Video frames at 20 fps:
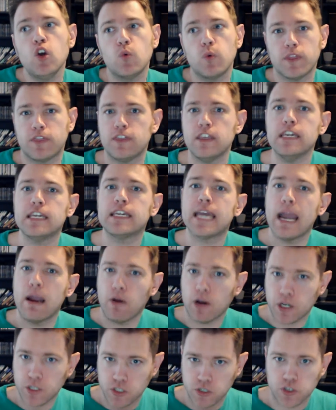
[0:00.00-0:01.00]
with the
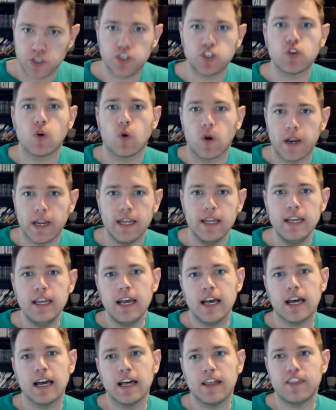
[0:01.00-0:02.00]
character story
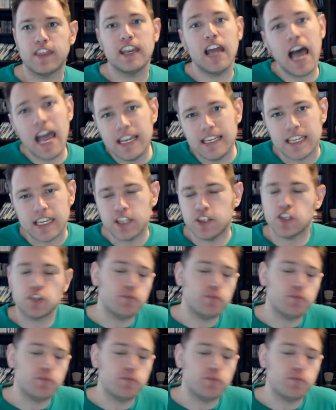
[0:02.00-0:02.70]
than I did,